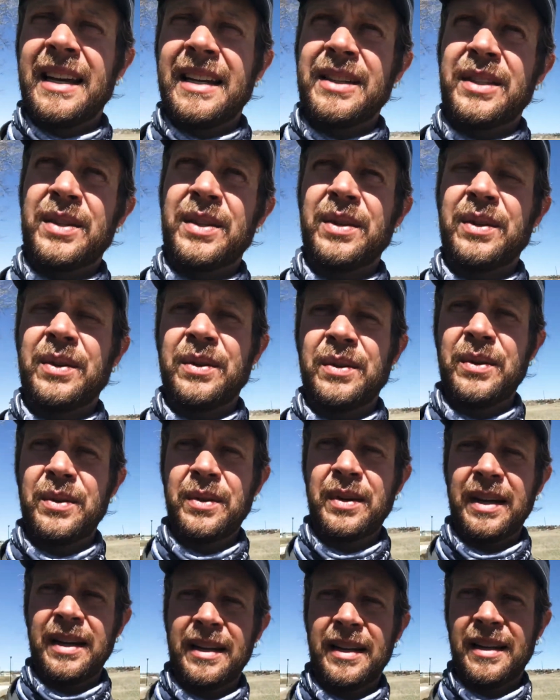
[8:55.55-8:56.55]
to,
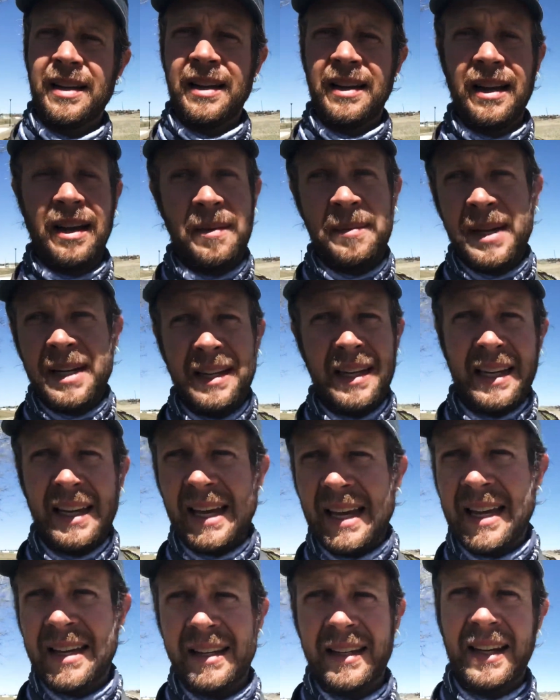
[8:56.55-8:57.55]
again,